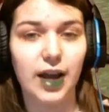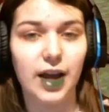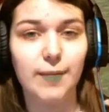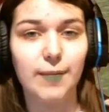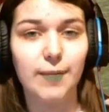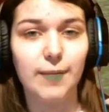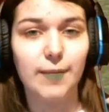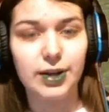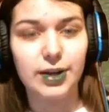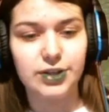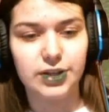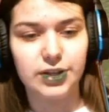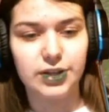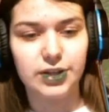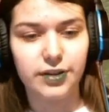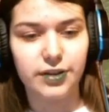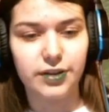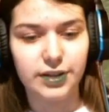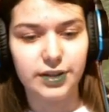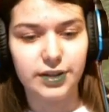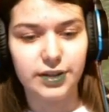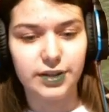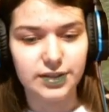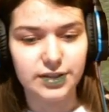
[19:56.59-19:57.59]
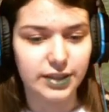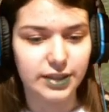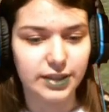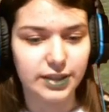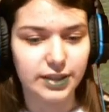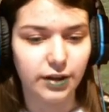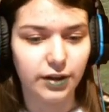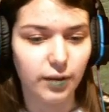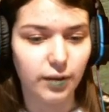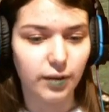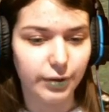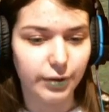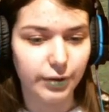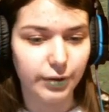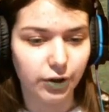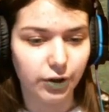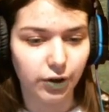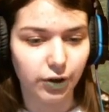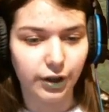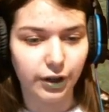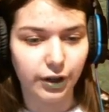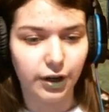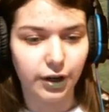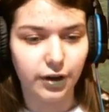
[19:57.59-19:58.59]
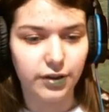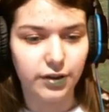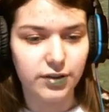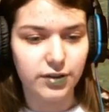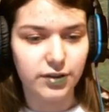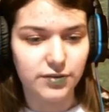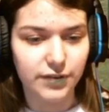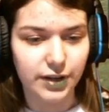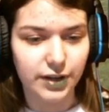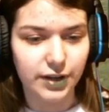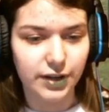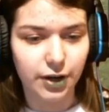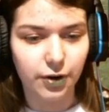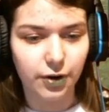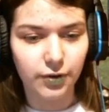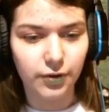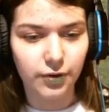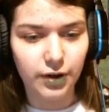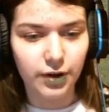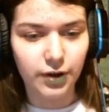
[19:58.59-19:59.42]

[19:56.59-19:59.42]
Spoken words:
I mentioned this skill a bit earlier in this video.